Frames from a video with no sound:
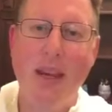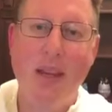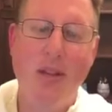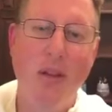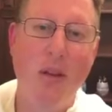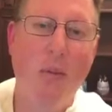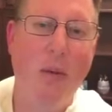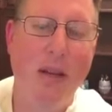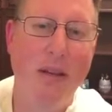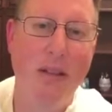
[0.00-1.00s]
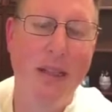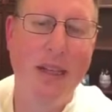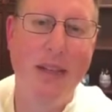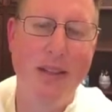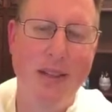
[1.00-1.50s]
Because you don't want to
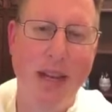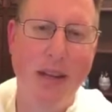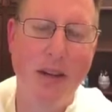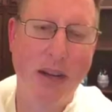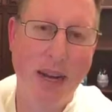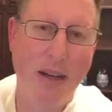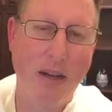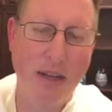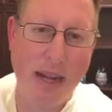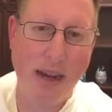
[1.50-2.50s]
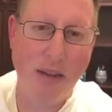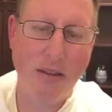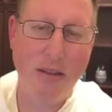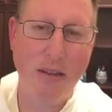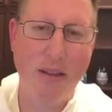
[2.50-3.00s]
set your anchor
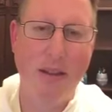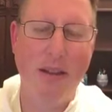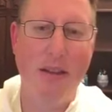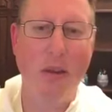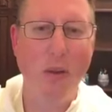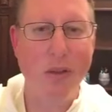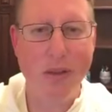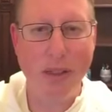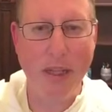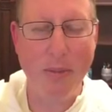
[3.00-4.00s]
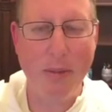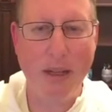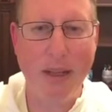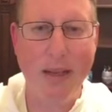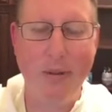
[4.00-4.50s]
down, go to sleep,
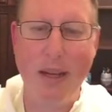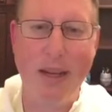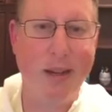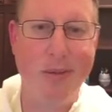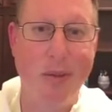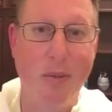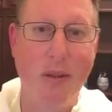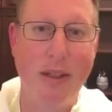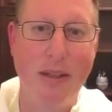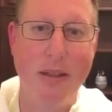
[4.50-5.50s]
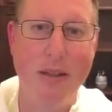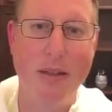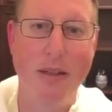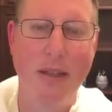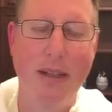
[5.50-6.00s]
and then wake up somewhere else.